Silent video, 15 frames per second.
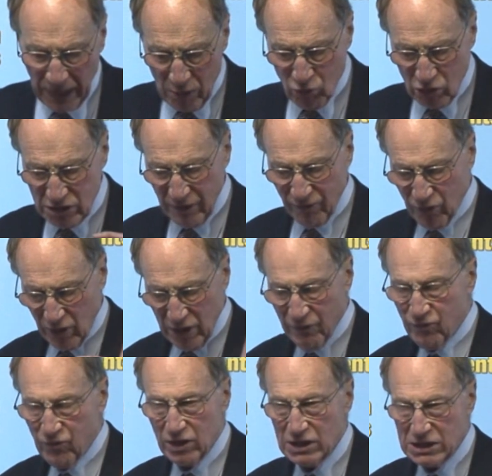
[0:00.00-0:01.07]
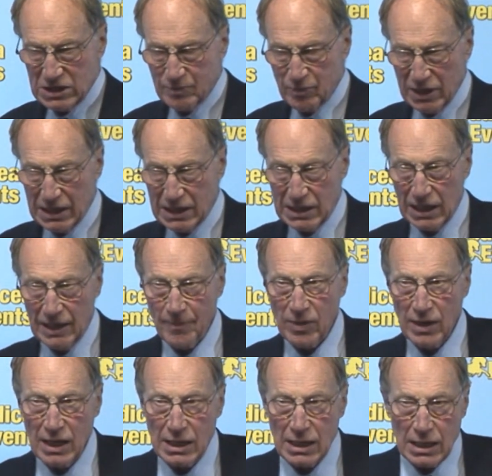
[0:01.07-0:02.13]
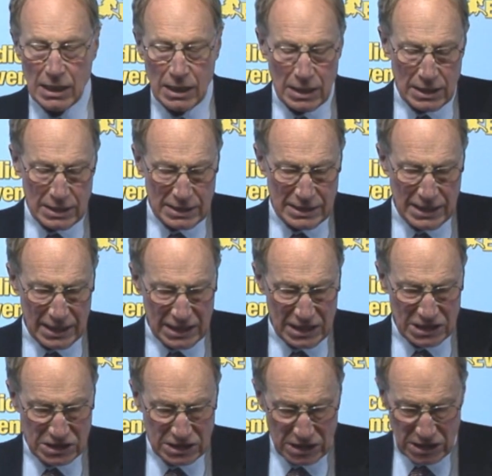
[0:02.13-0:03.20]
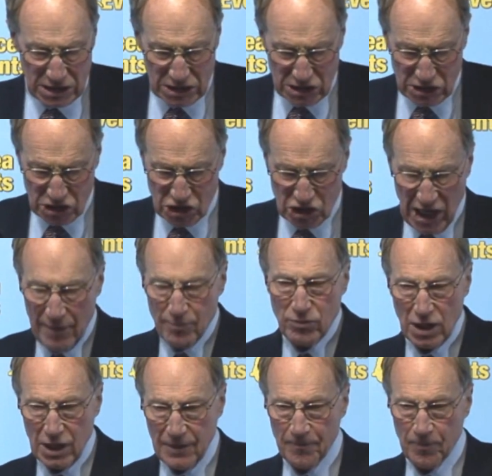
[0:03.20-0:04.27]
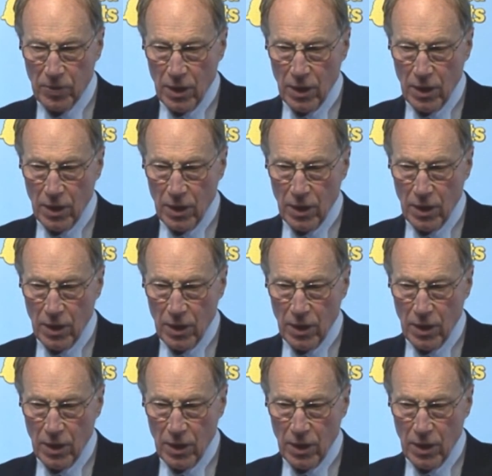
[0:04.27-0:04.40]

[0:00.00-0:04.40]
was the very first speaker, Dennis Shambley,